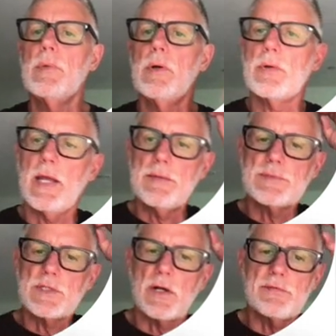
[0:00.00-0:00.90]
Okay,
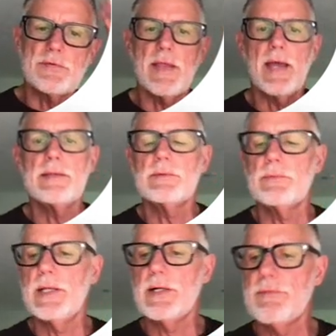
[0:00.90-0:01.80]
sorry for that,
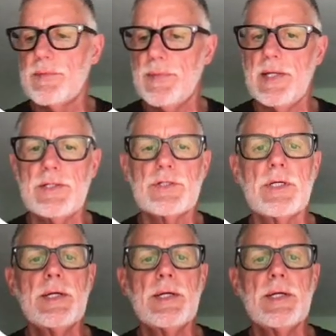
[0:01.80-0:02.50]
ran off the page.